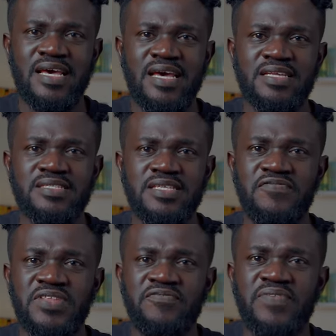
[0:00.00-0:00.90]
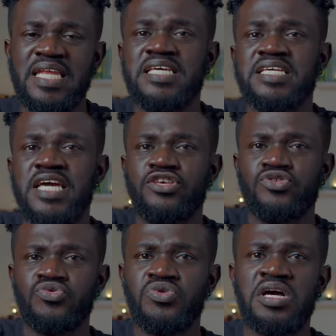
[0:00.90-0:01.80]
And if they finally get
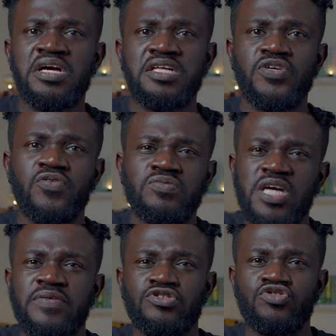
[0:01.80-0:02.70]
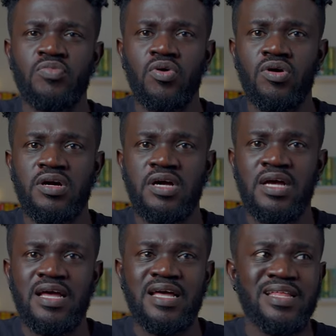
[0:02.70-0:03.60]
you, they'll cherish you more.
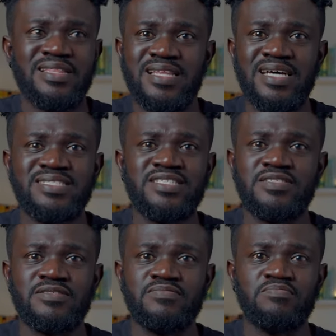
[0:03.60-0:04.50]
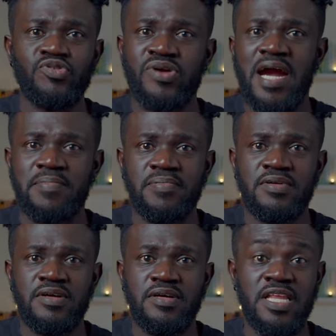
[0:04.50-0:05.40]
That's just crap.
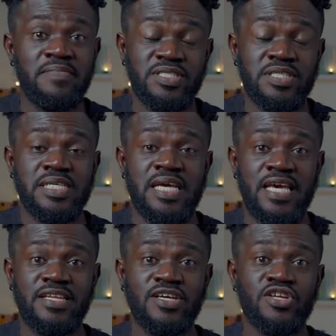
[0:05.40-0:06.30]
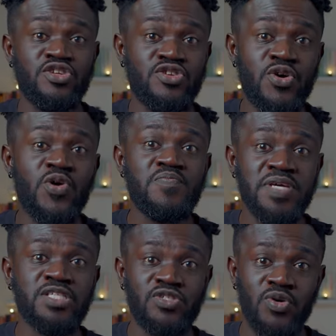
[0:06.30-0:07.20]
Let me just say again, no
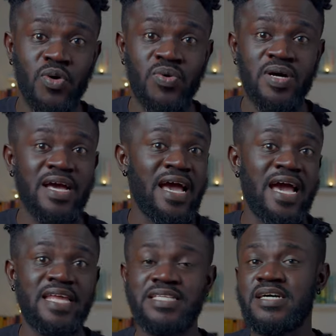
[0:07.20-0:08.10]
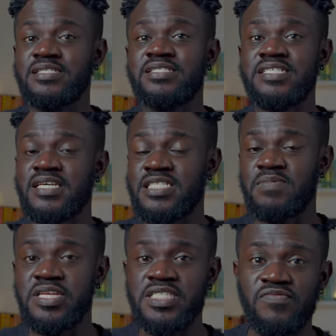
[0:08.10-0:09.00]
means no, and it doesn't need an
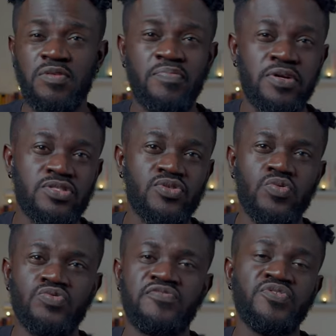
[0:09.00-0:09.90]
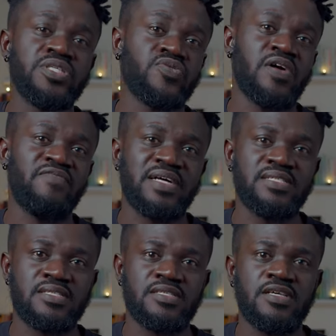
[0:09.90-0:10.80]
explanation from the person who is refusing your
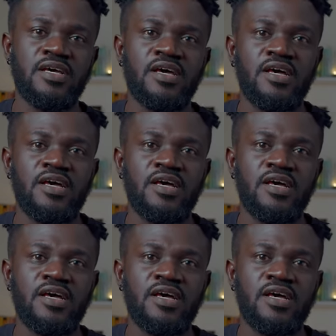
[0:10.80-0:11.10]
advances.